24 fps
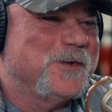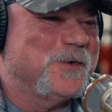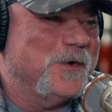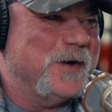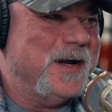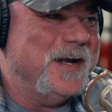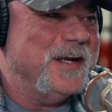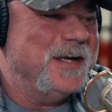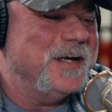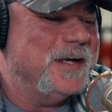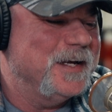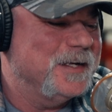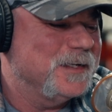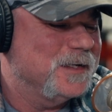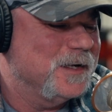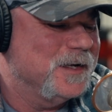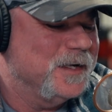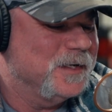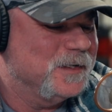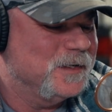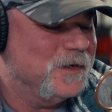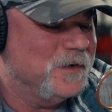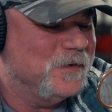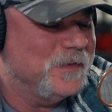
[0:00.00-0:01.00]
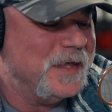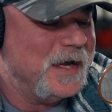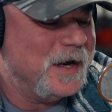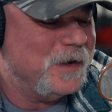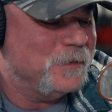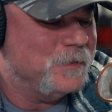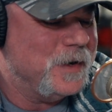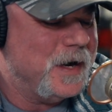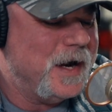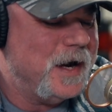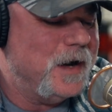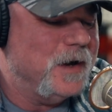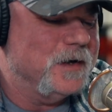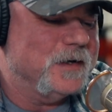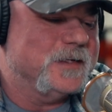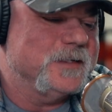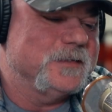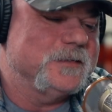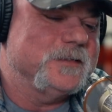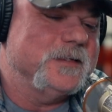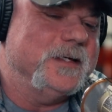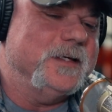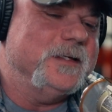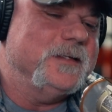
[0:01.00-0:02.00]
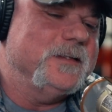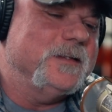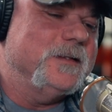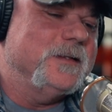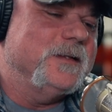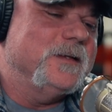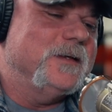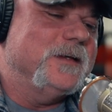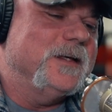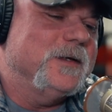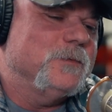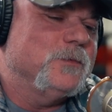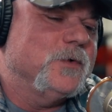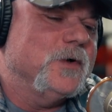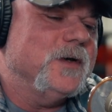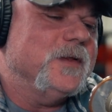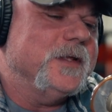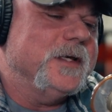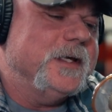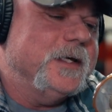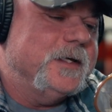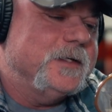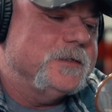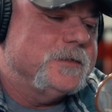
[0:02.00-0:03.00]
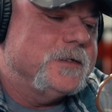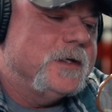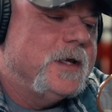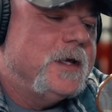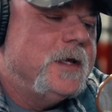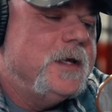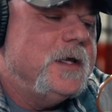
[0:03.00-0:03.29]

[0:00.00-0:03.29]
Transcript: great, and and go that route because it it really is.